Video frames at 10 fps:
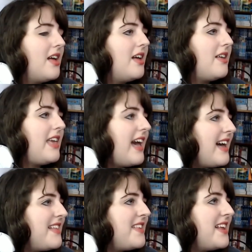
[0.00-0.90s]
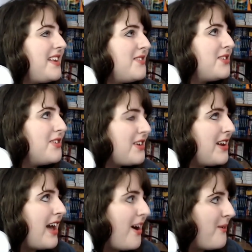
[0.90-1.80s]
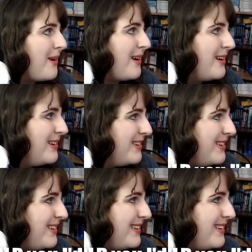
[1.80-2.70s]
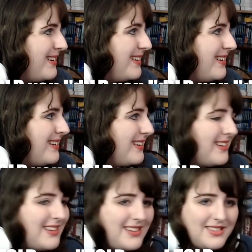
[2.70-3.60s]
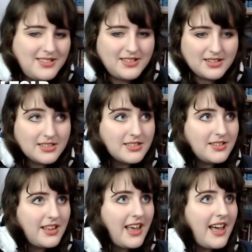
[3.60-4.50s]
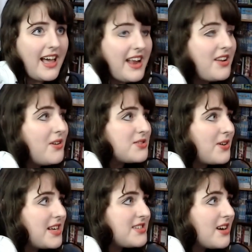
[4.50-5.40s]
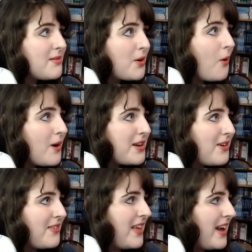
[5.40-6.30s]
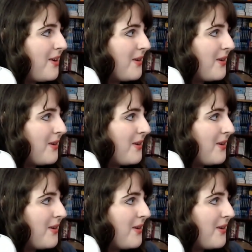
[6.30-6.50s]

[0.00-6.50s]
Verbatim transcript: go. Yeah, and then you took an hour. I told you it'd be an hour. Yeah, I know, so I started recording during that hour.